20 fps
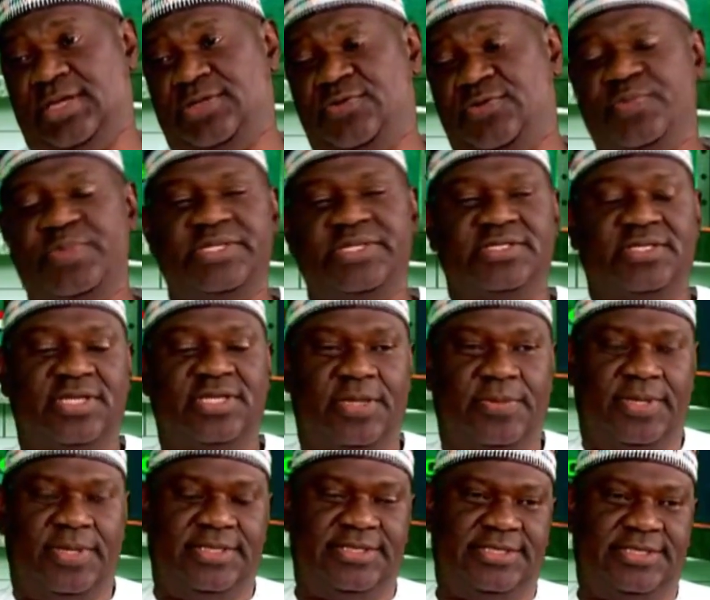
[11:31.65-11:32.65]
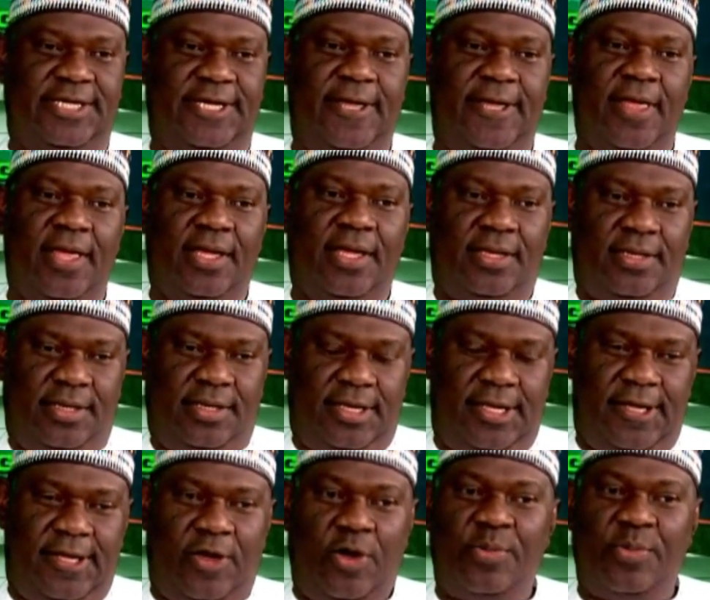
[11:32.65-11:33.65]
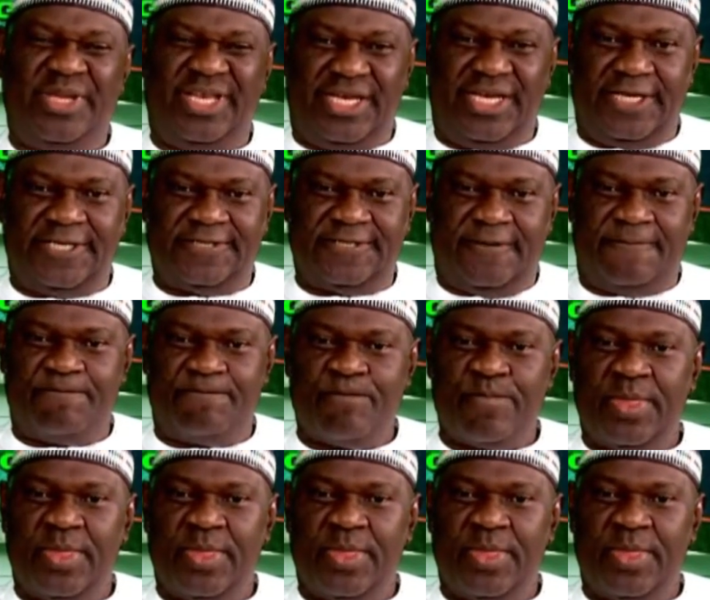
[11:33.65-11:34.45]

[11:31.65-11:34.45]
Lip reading: you mentioned about the coming election,